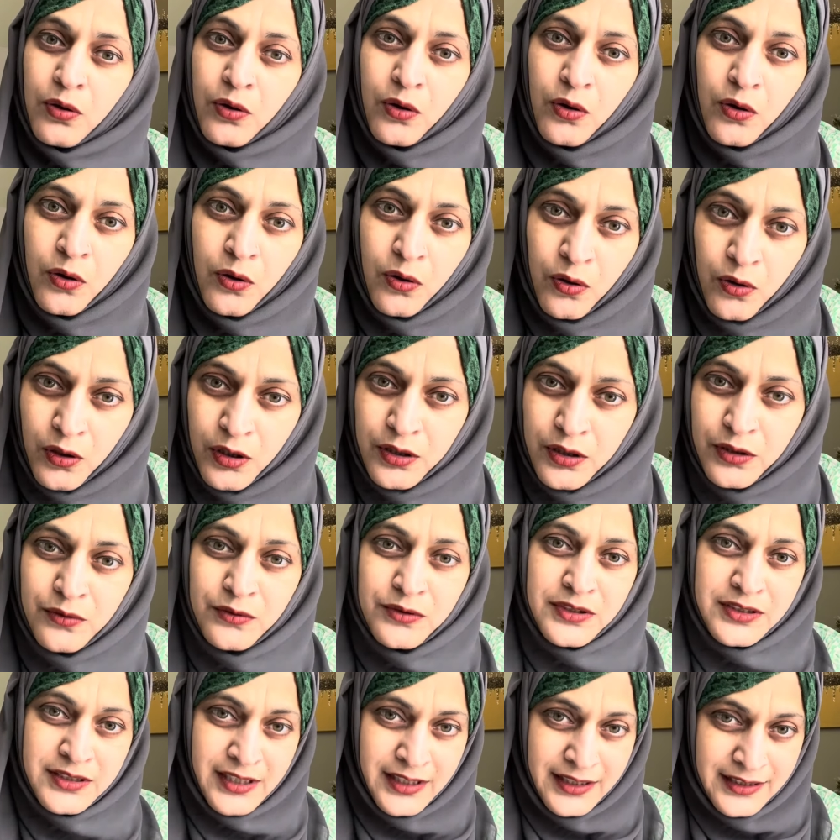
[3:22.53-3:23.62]
all those
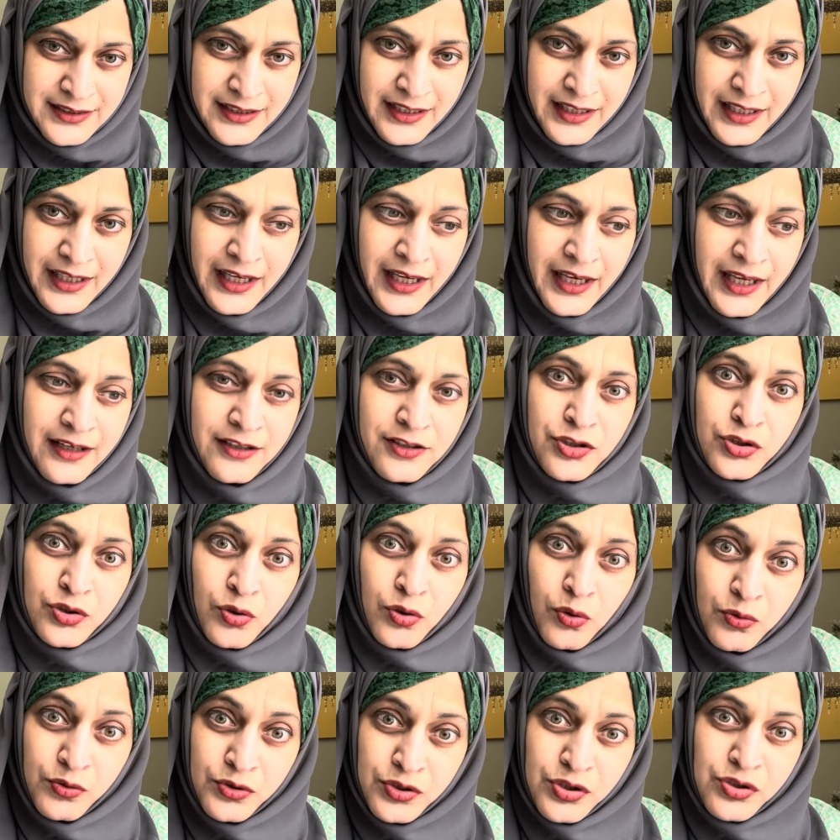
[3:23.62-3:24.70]
things again
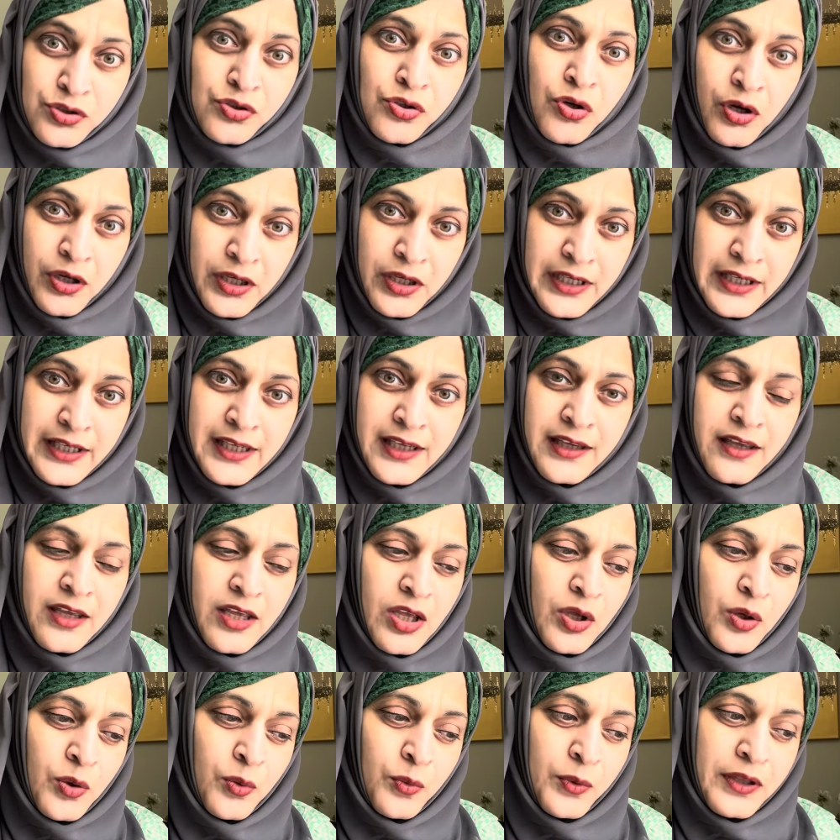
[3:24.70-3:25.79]
so strongly,
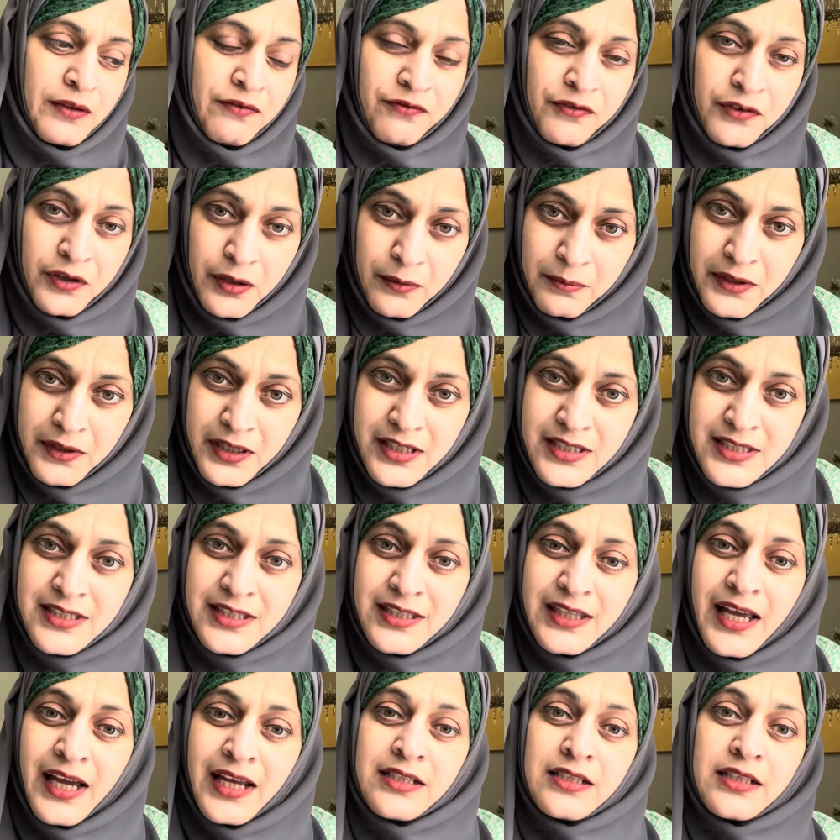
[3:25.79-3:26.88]
with firmness,
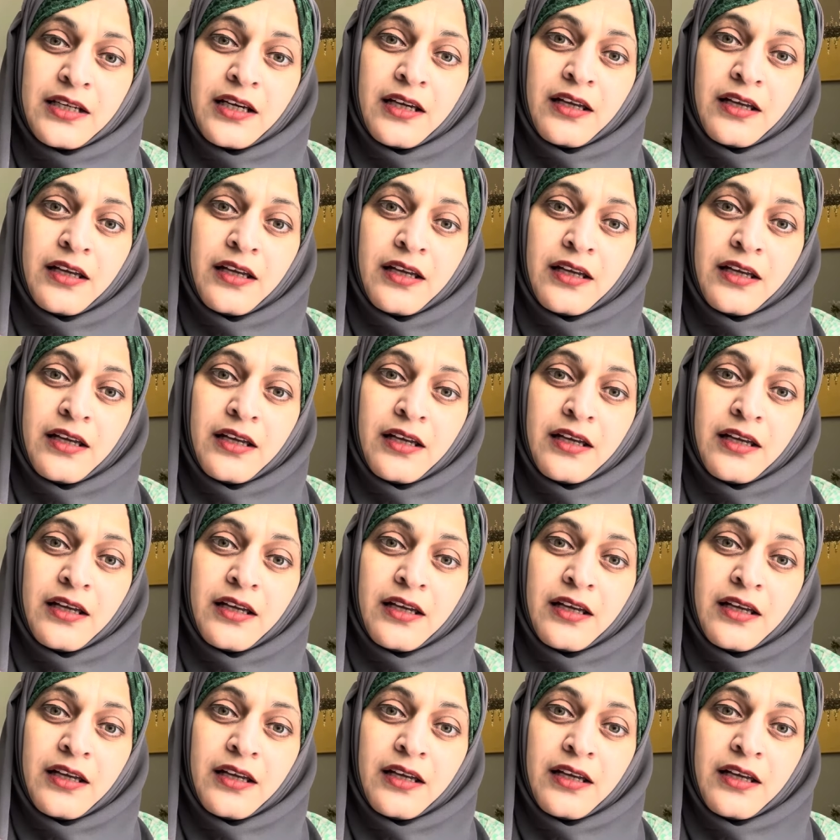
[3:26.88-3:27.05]
that